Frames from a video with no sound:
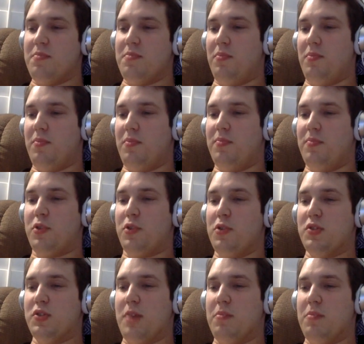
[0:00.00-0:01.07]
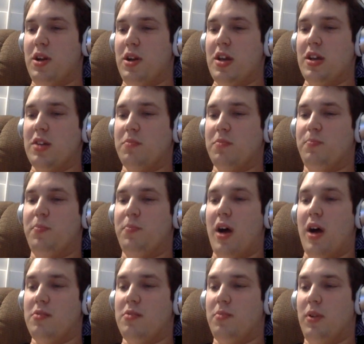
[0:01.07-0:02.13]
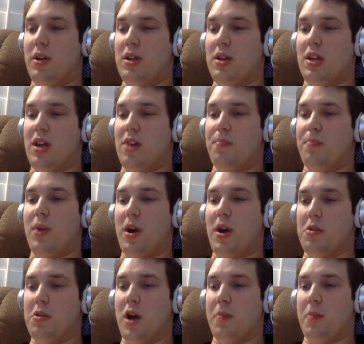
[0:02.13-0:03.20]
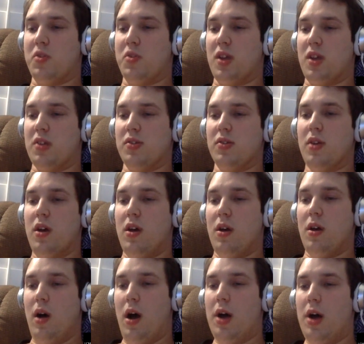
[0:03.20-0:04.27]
that money can't buy you common sense.